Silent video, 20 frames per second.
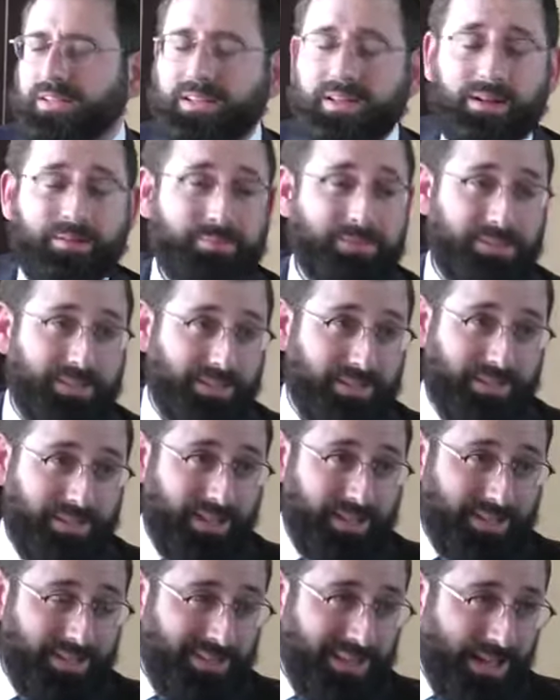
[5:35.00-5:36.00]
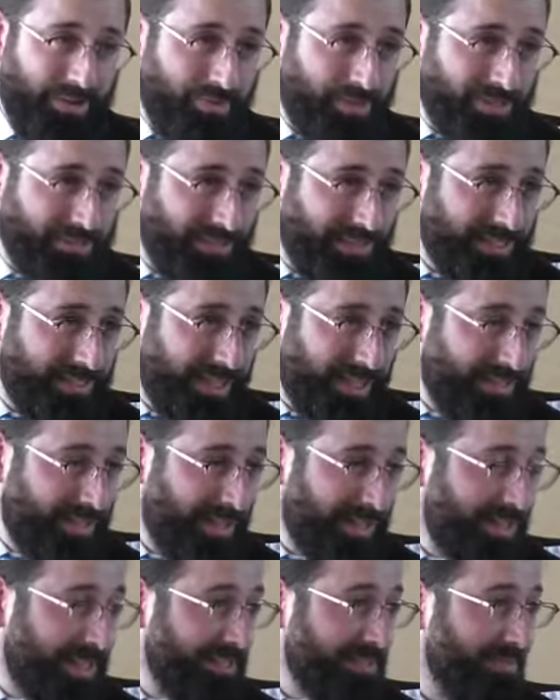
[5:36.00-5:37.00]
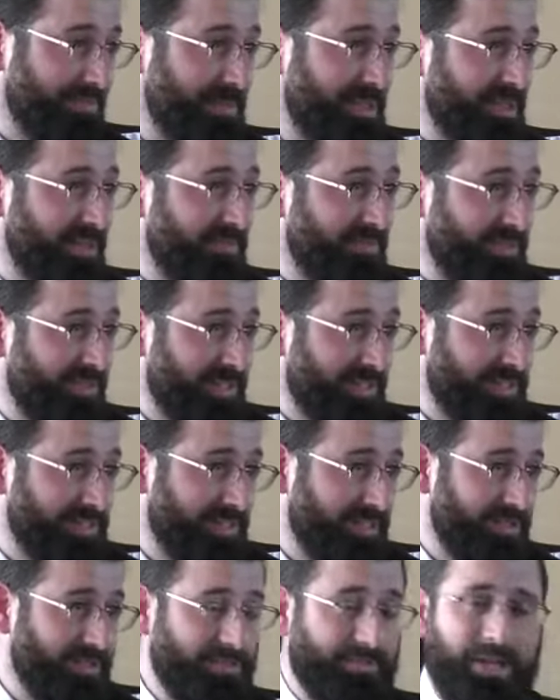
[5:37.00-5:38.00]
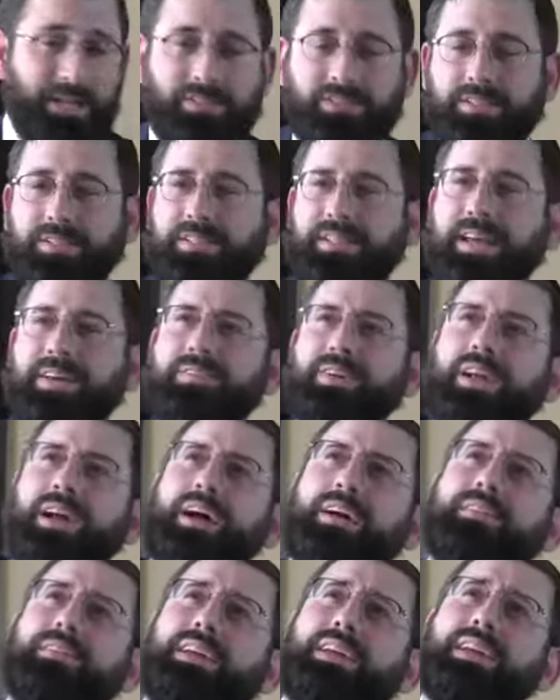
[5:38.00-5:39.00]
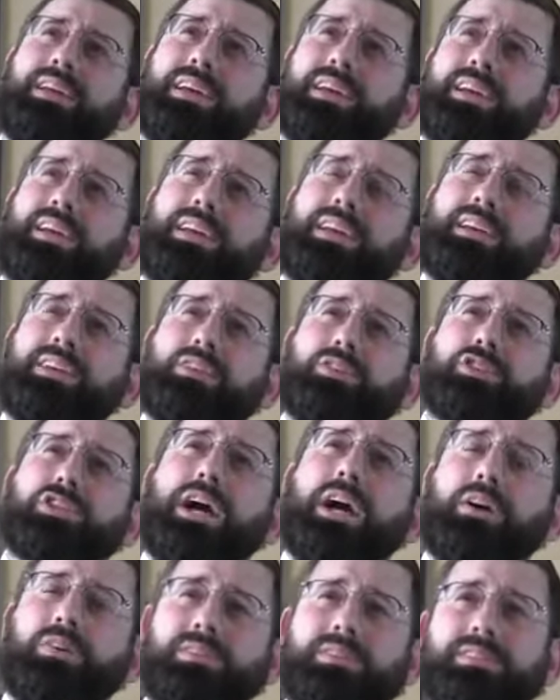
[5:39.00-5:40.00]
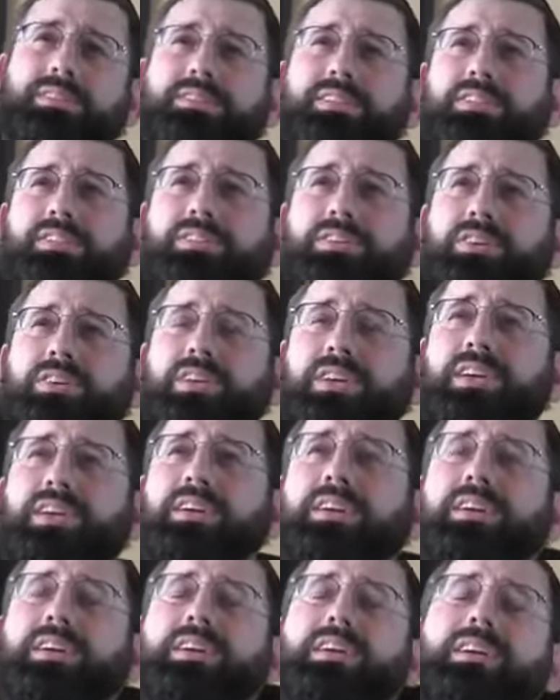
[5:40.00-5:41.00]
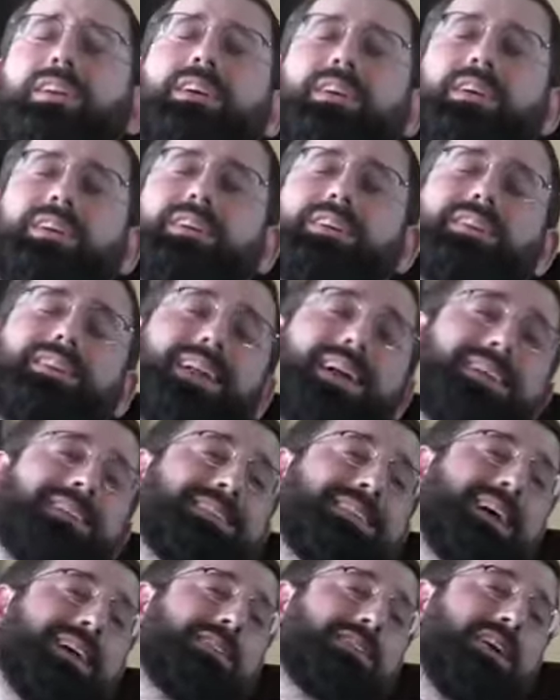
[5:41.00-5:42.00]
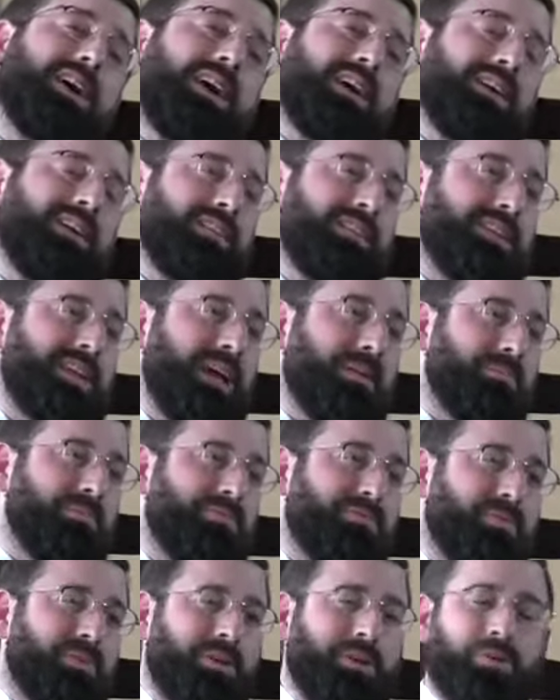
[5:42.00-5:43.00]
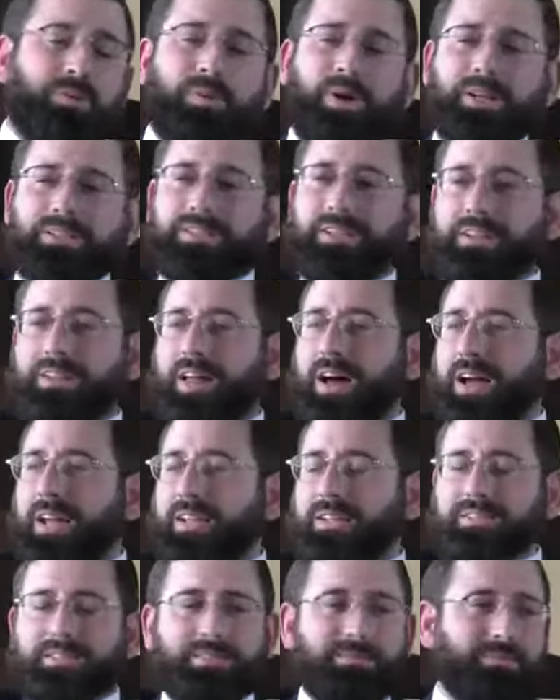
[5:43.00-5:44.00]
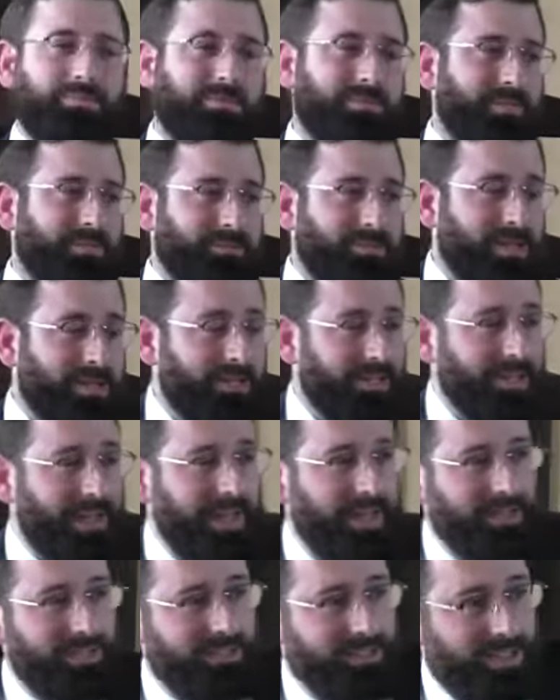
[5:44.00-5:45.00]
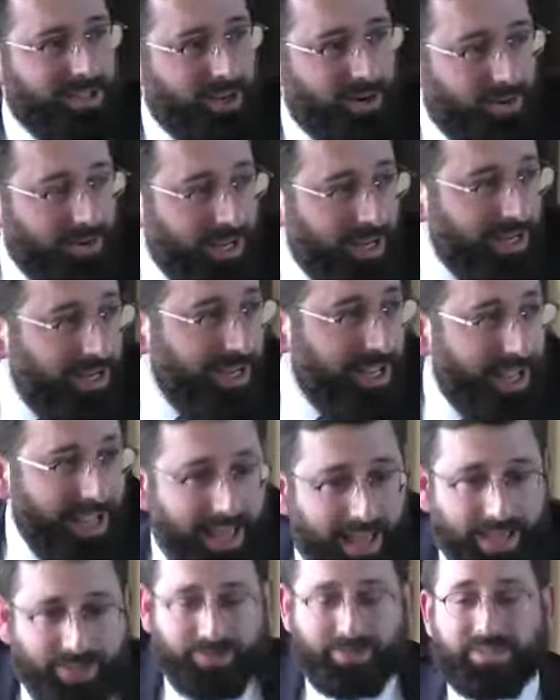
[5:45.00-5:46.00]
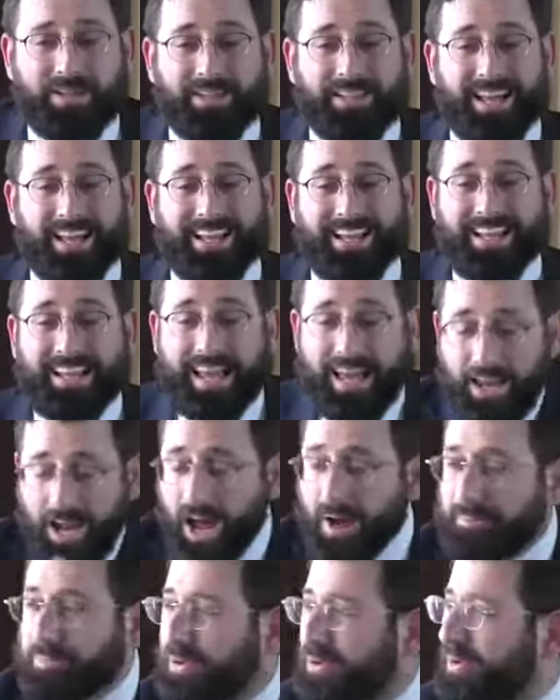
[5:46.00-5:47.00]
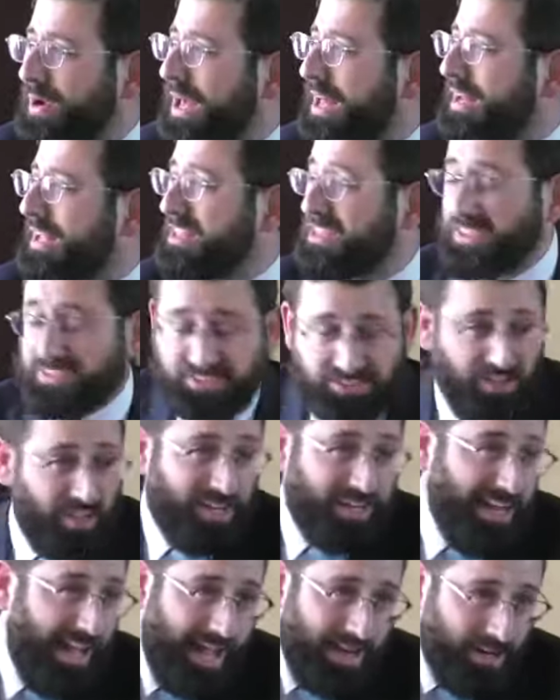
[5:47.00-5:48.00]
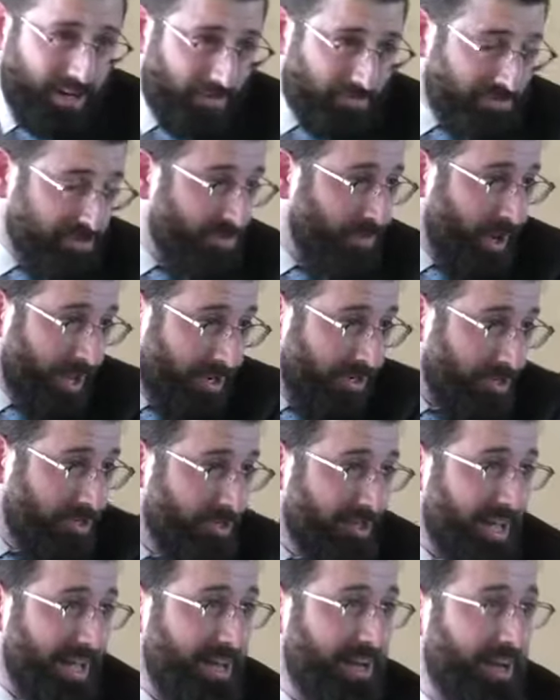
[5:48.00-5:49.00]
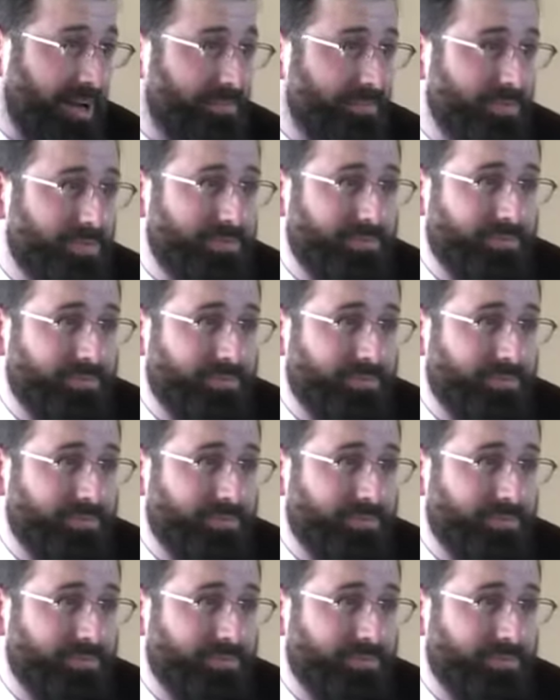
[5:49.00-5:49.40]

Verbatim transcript: I'm saying, like, that resonate, that, that that's a meaningful thing to you? Imagine, you'd have a guy, you know, Shachar's at six thirty, you're like dead tired, the night before you were watching Lions in the middle of the night, right? And we tell the guy, get up already! The sun got up, so why don't you get up?